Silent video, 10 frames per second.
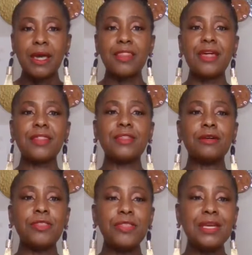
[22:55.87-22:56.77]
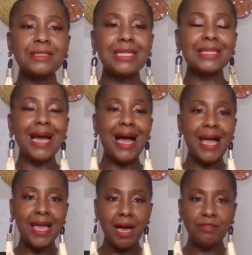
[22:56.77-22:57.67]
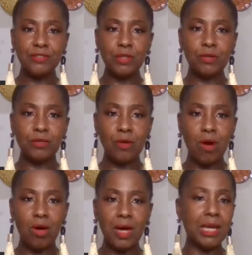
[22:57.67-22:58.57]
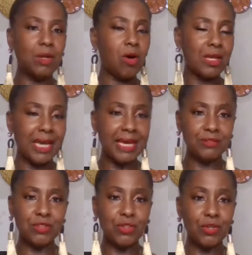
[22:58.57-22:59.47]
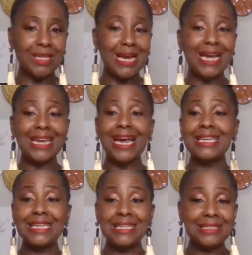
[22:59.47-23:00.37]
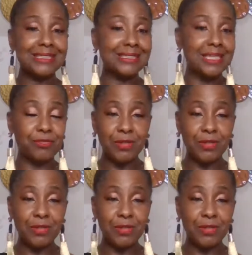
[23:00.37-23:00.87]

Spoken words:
that there are things that I have done wrong along life's journey, and I need to seek